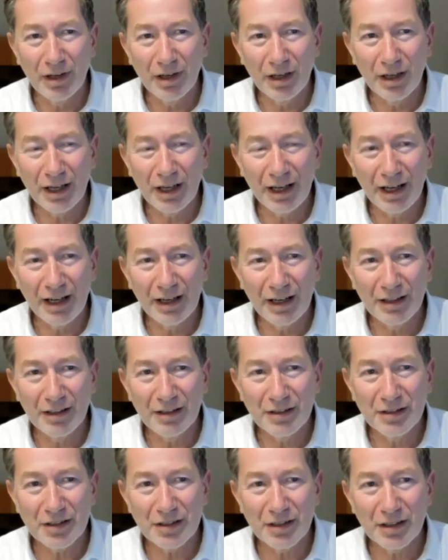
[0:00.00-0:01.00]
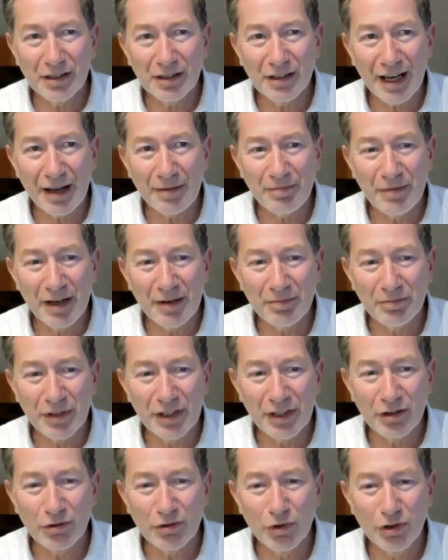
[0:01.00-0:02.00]
And that meant
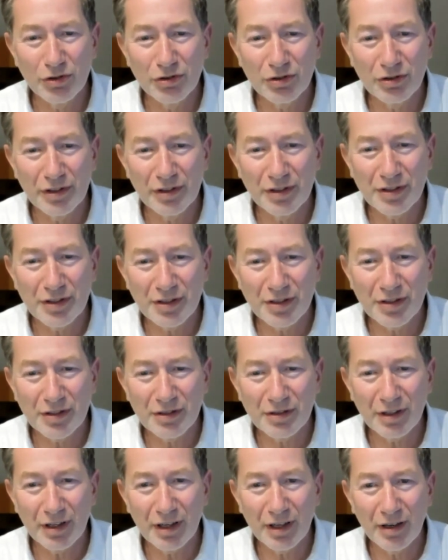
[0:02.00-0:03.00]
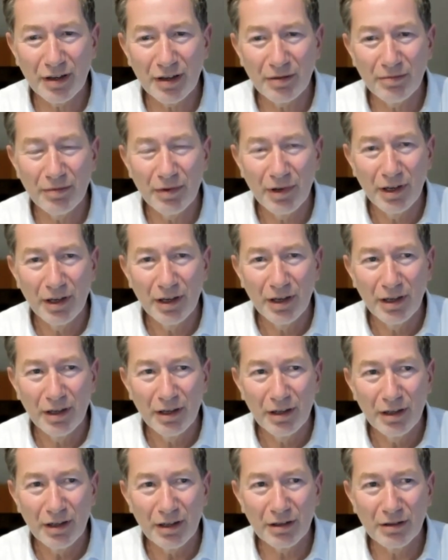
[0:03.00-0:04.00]
being ruthless,
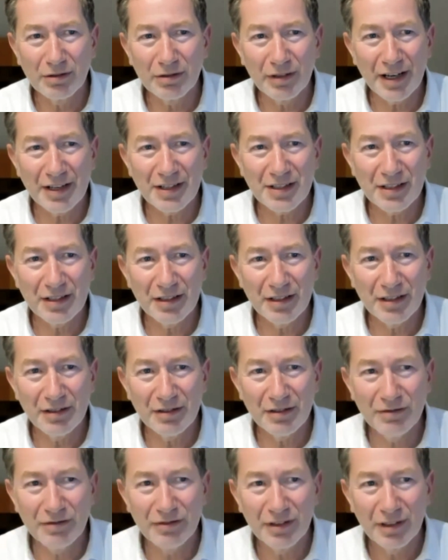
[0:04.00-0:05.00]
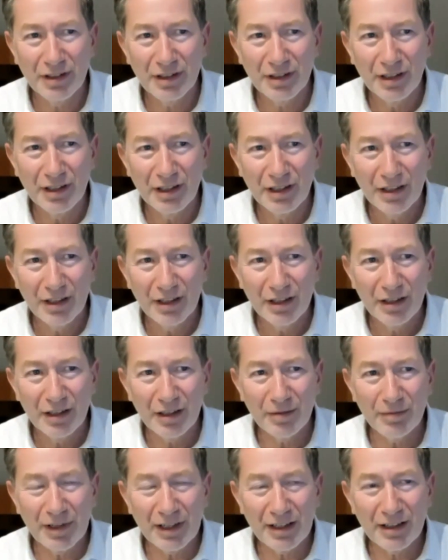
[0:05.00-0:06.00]
aggressive.
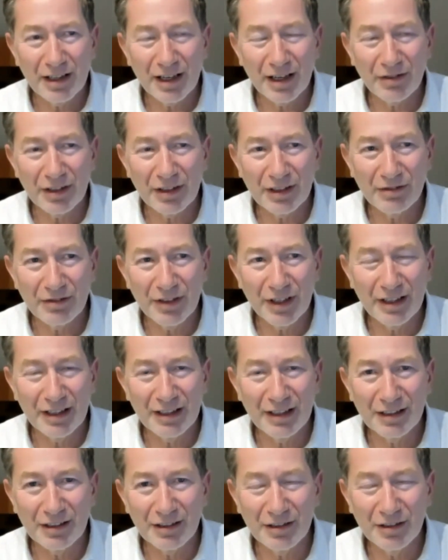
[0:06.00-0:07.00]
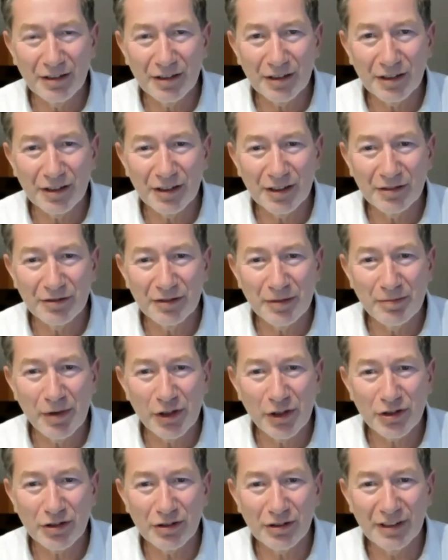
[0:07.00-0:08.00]
It meant having very little kind of
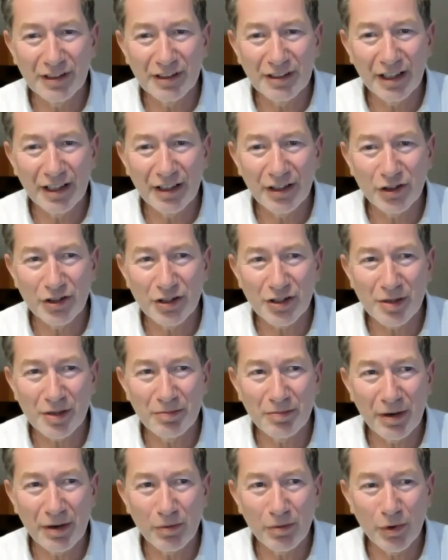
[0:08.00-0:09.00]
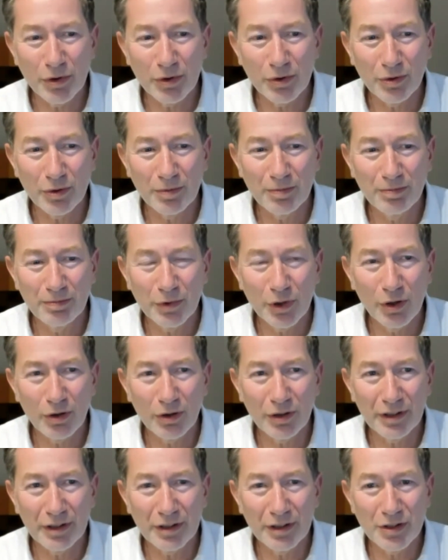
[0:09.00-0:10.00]
emotional intelligence about what your
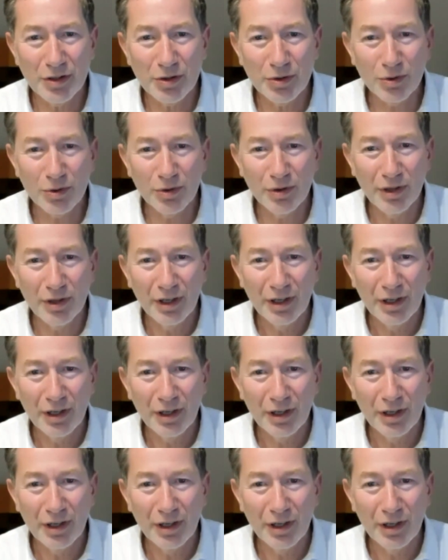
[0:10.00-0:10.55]
colleagues or